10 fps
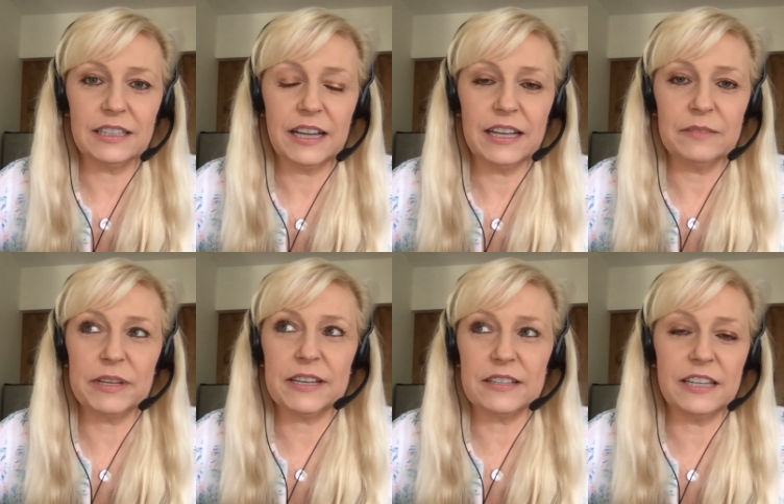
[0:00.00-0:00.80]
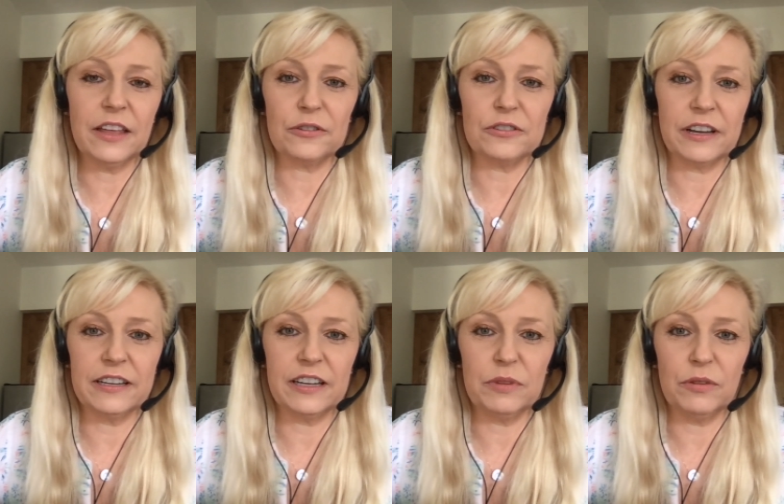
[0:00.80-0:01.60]
and because the other side can
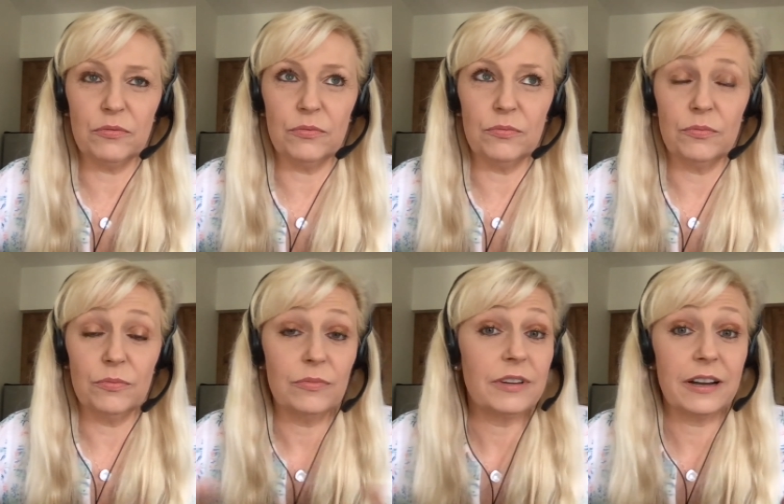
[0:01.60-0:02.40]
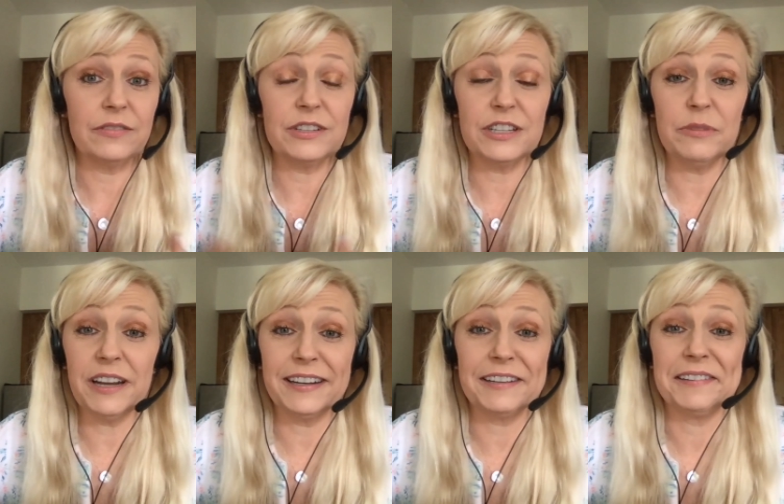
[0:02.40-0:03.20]
be kind of intimidating.